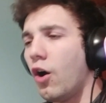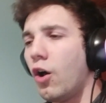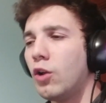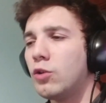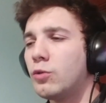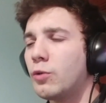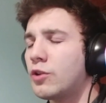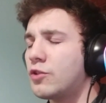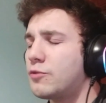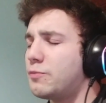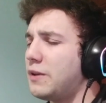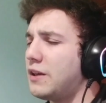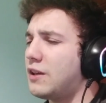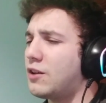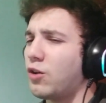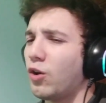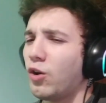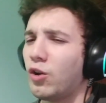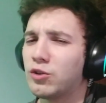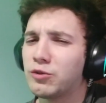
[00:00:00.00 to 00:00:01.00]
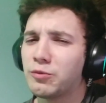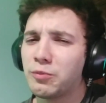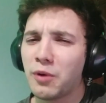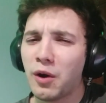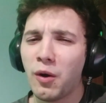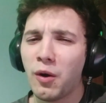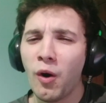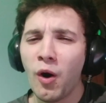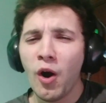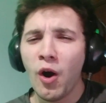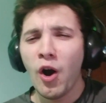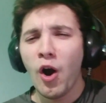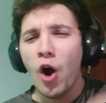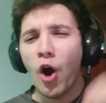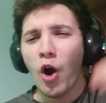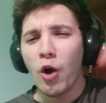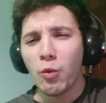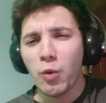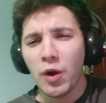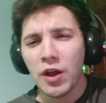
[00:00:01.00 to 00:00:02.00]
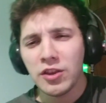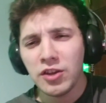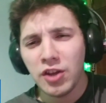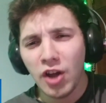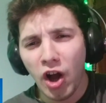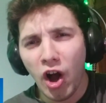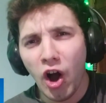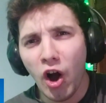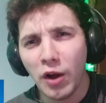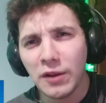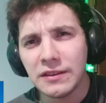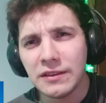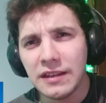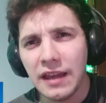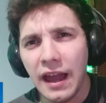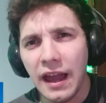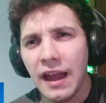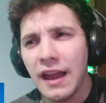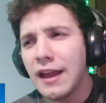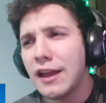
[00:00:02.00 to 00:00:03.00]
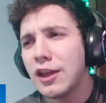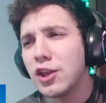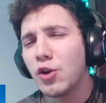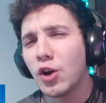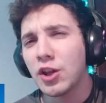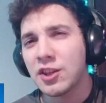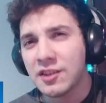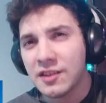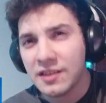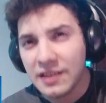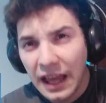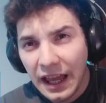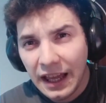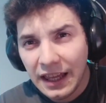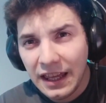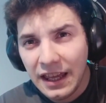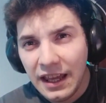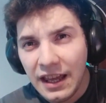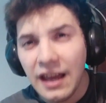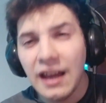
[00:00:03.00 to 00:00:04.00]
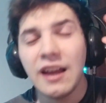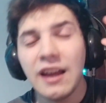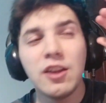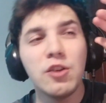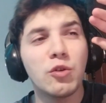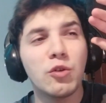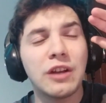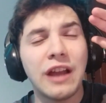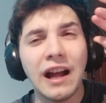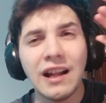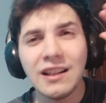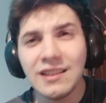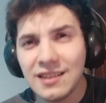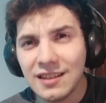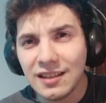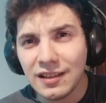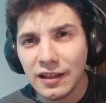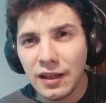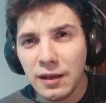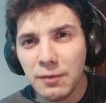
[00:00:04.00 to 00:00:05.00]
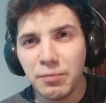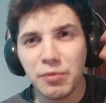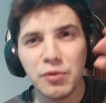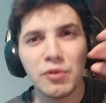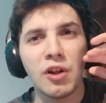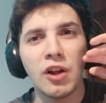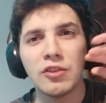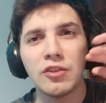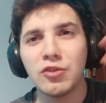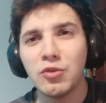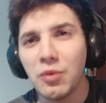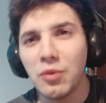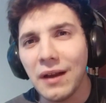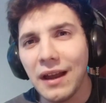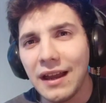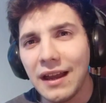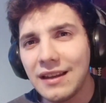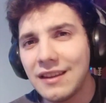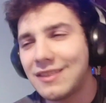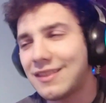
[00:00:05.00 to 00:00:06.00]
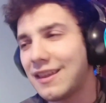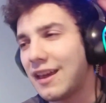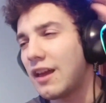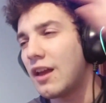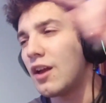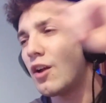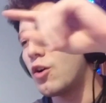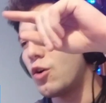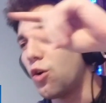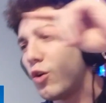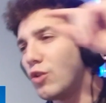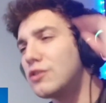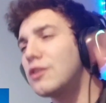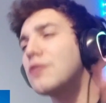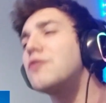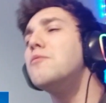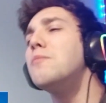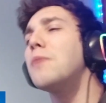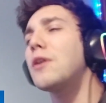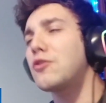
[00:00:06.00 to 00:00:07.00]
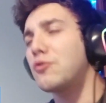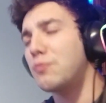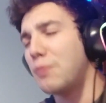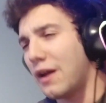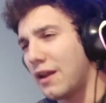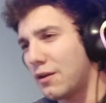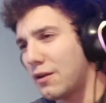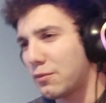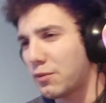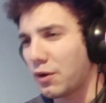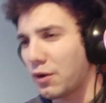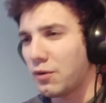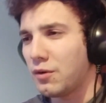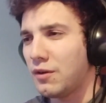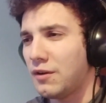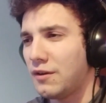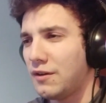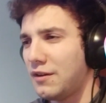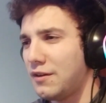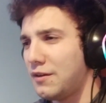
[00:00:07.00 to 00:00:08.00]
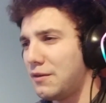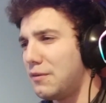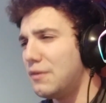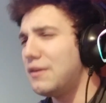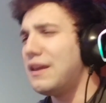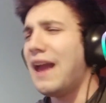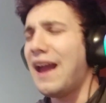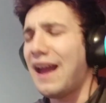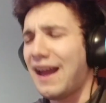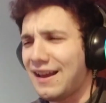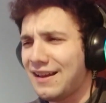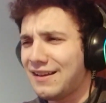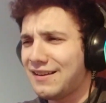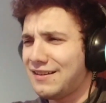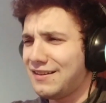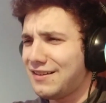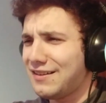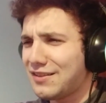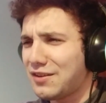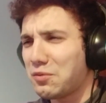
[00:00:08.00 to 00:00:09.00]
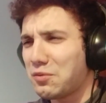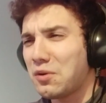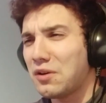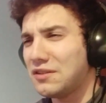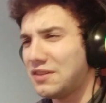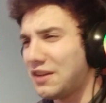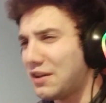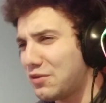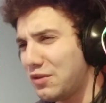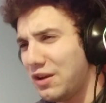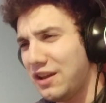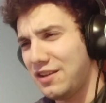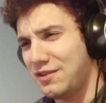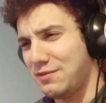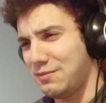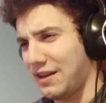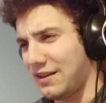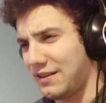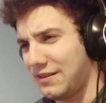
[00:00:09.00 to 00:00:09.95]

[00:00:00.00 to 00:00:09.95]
Always be cold, bro. When you're hot, yeah? You're sticky, you can't sleep, you can't do anything. Cold is much better, bro. Yeah, the world agrees, man.